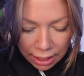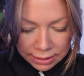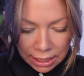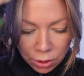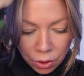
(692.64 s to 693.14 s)

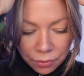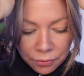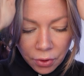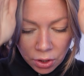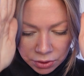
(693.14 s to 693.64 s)
is how you're
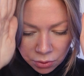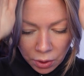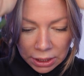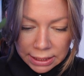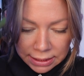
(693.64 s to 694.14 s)
first
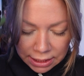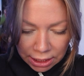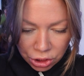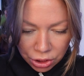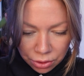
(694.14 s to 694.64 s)
going to
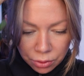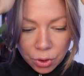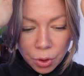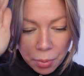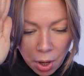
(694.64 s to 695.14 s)
section
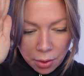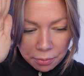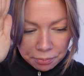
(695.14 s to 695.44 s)
your perm.